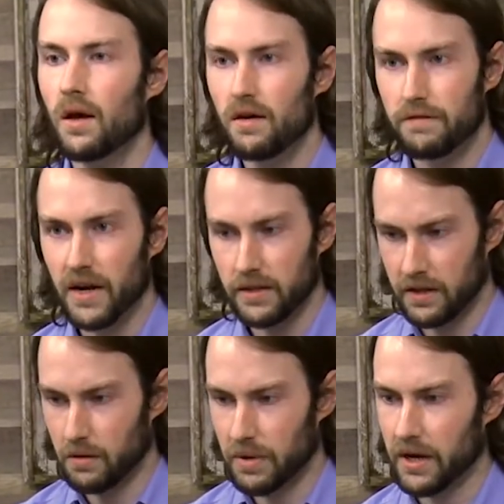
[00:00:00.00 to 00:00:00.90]
Finally,
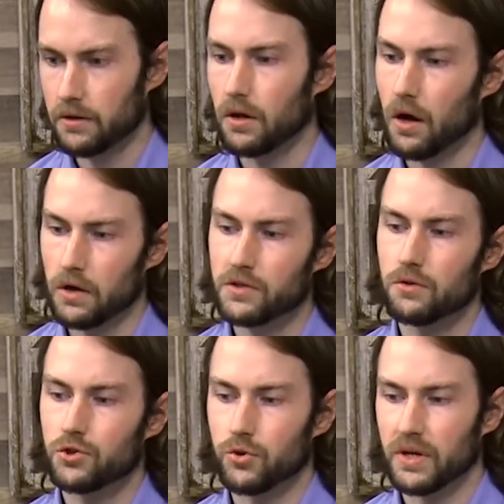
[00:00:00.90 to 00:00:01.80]
the pedal
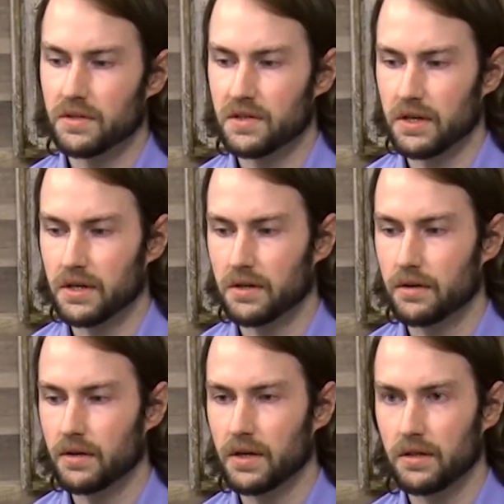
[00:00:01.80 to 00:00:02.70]
also joins
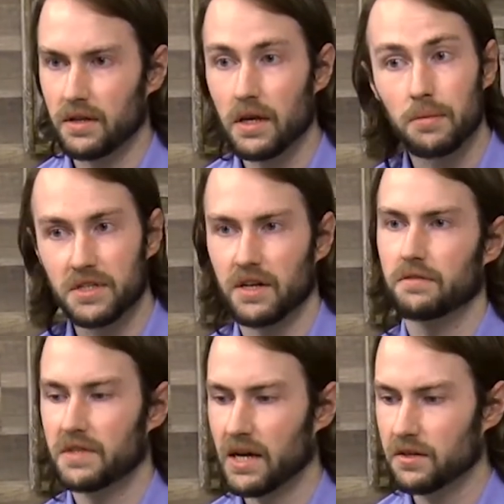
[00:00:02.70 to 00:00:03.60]
in the
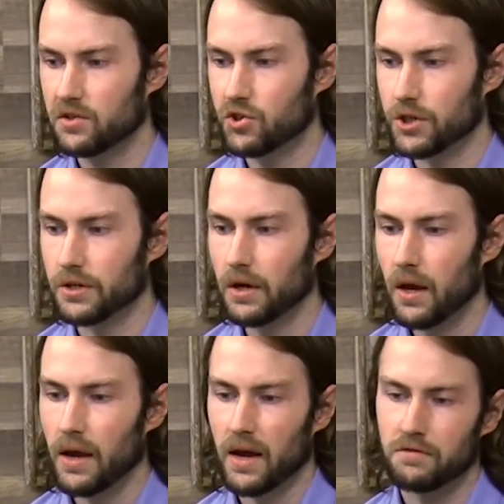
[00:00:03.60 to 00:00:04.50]
imitative texture
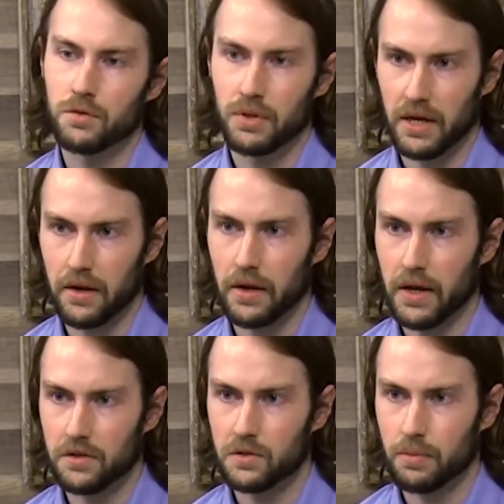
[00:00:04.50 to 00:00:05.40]
after playing
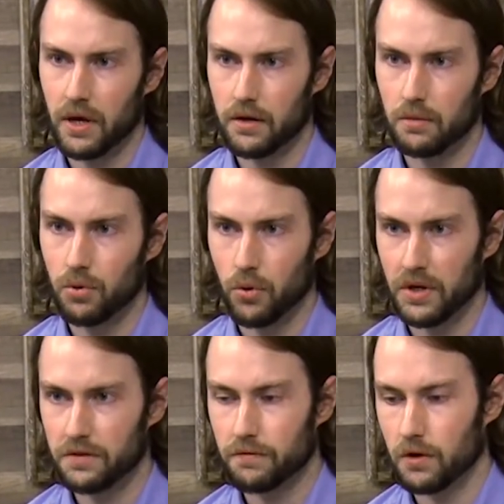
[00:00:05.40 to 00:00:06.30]
its pedal
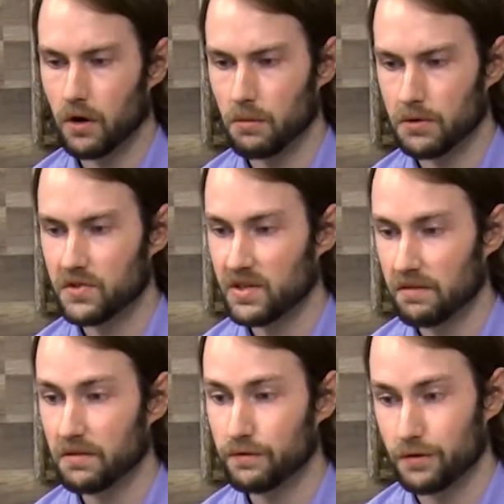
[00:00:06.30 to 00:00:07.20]
point for almost
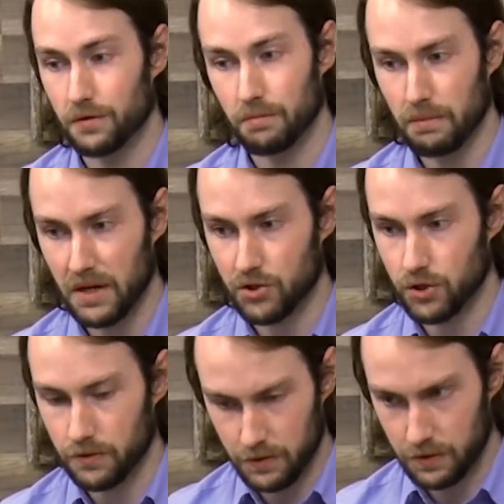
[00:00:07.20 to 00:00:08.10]
7 full
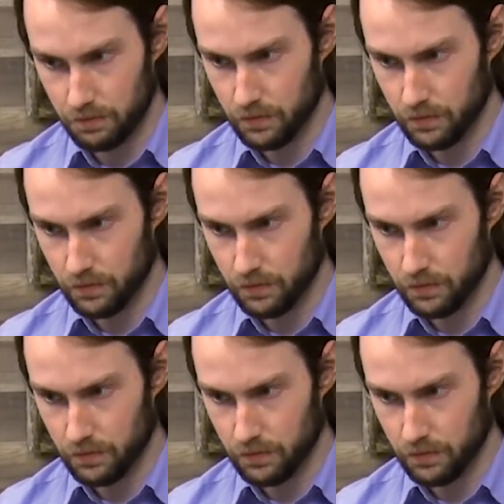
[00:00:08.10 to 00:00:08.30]
measures.